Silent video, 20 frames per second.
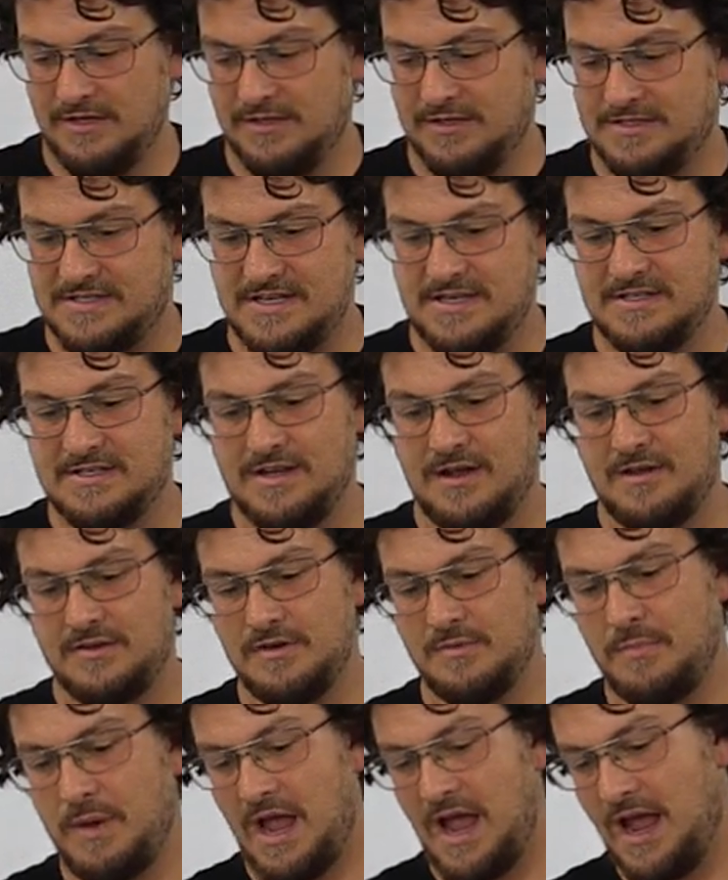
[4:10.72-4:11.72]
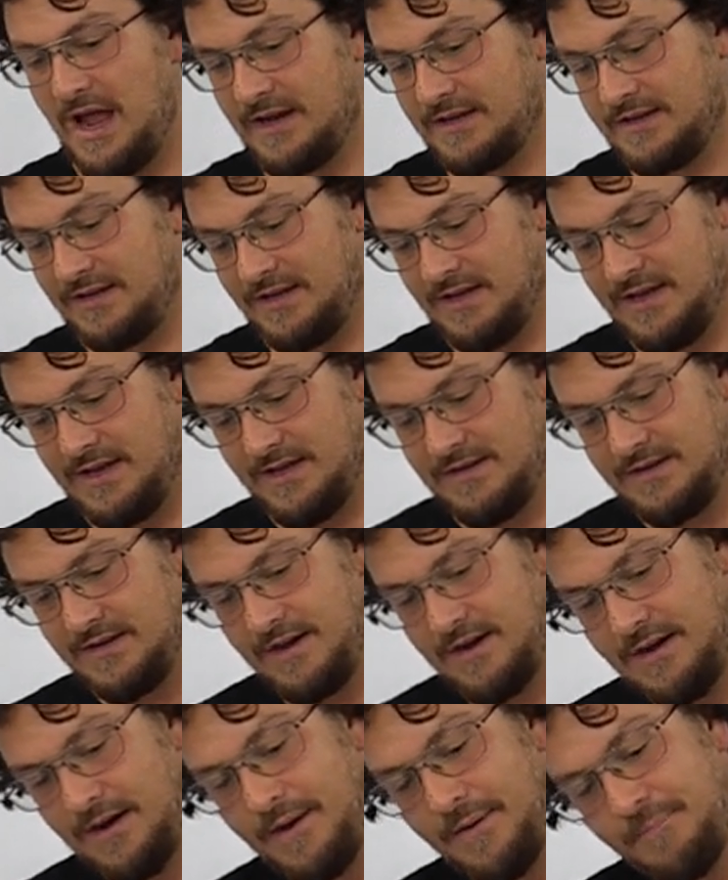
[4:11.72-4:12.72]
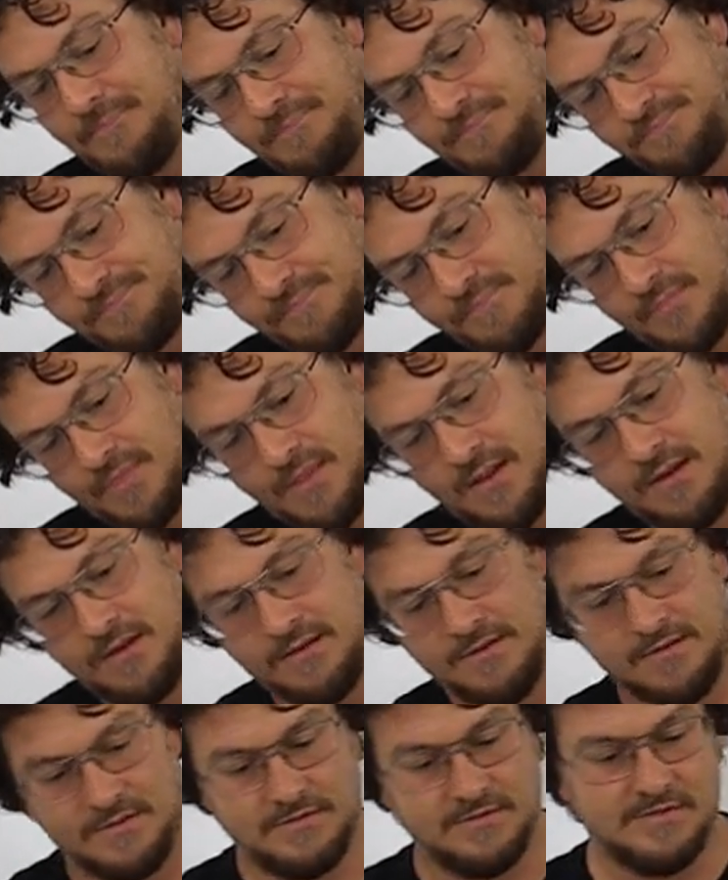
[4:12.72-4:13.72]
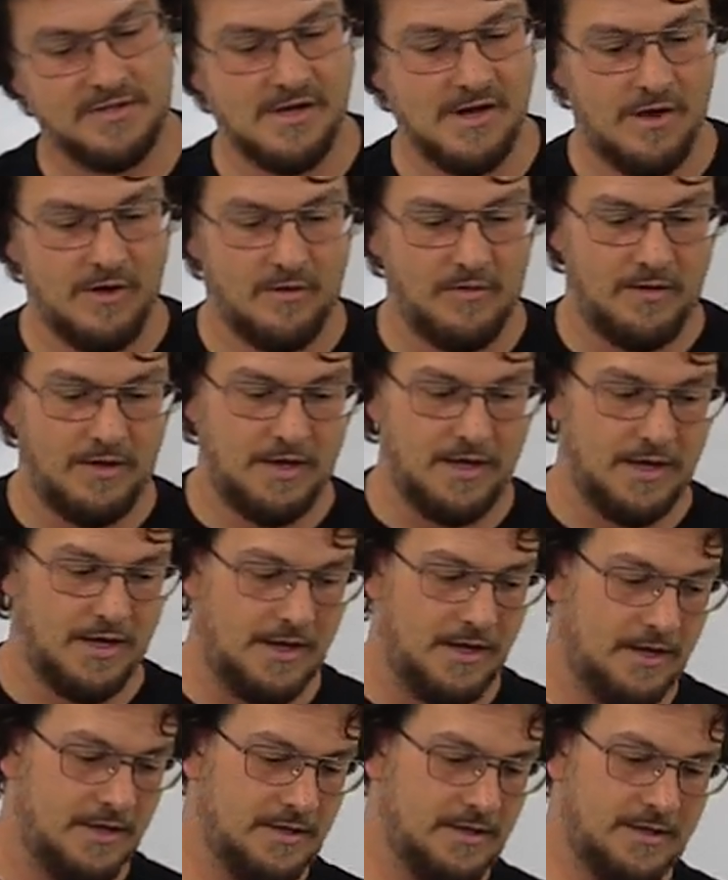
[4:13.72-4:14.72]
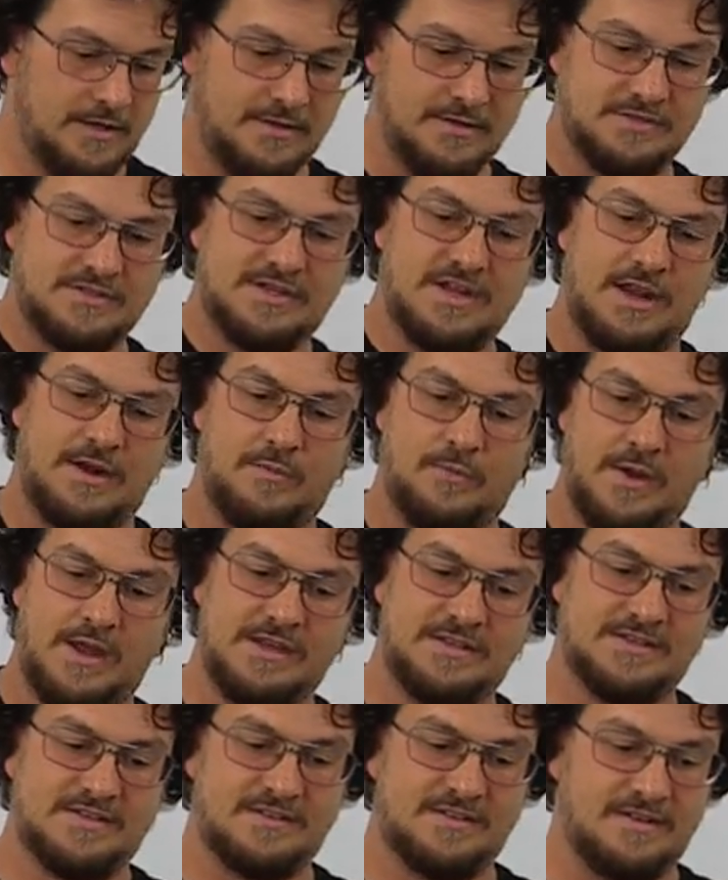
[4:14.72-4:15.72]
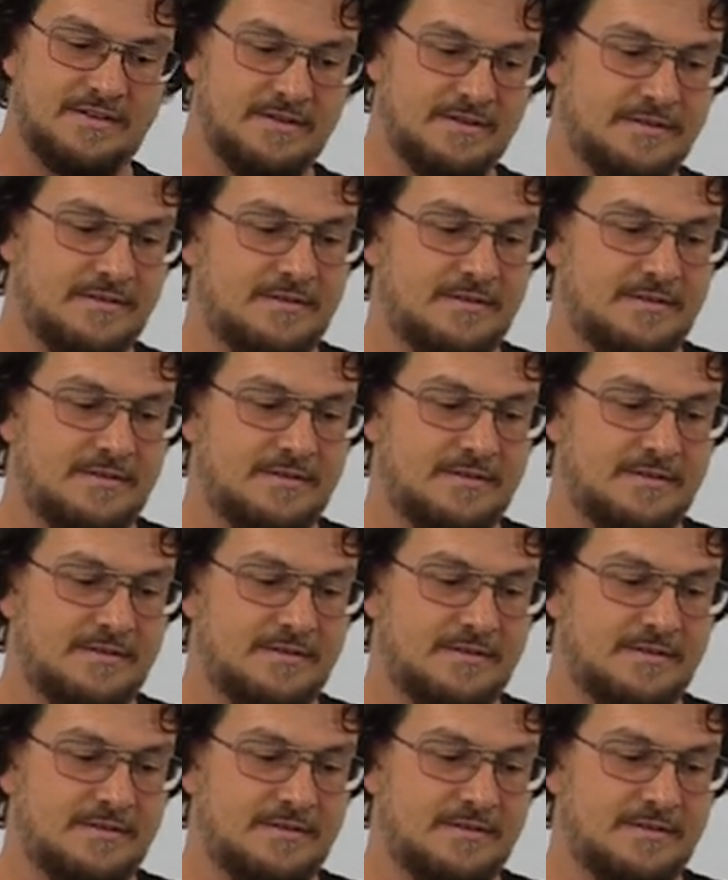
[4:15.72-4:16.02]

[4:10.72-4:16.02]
It's easy on your back and, um, you know, uh, it's got a waist,